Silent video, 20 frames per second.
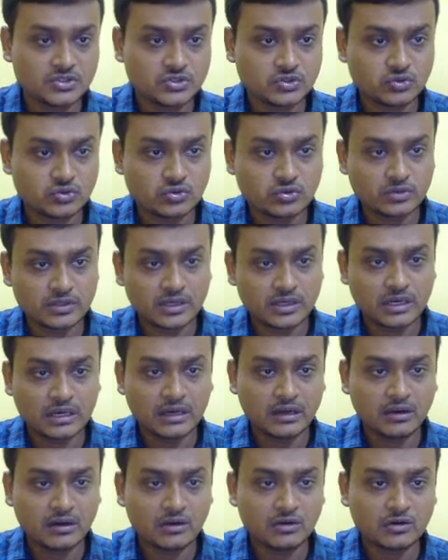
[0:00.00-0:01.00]
So
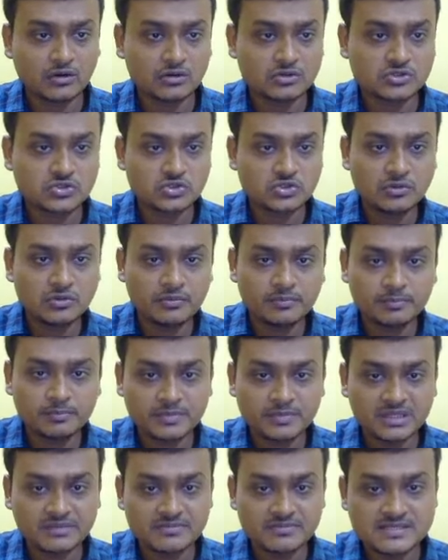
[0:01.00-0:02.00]
also
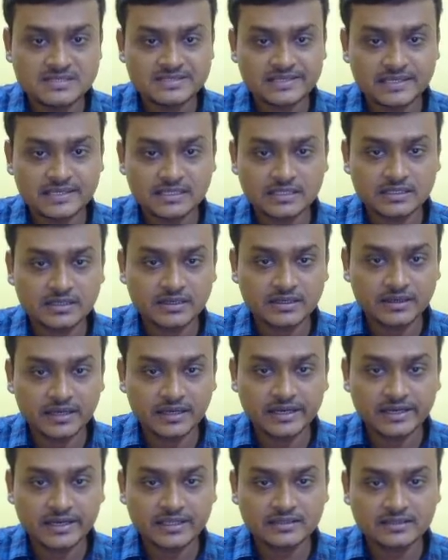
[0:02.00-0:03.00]
P.B. Shelley,
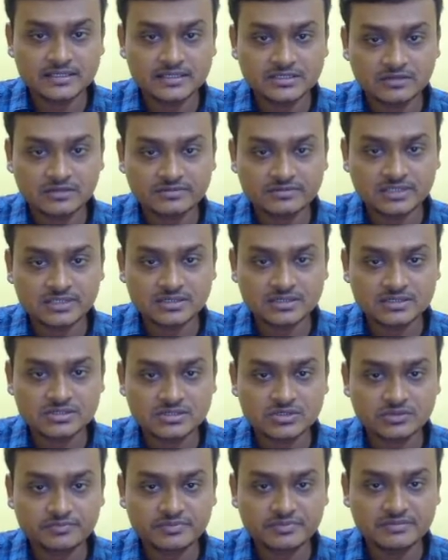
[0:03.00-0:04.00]
adding these options.
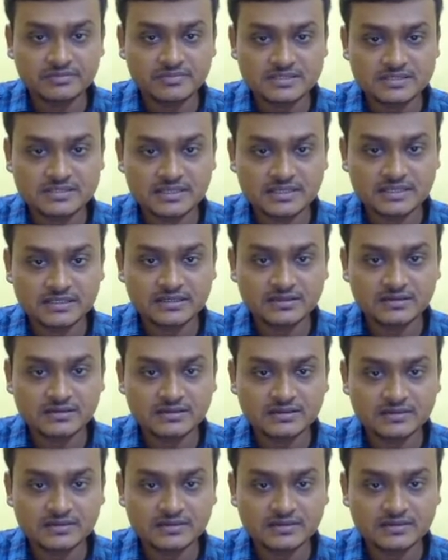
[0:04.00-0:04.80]
So P.B. Shelley.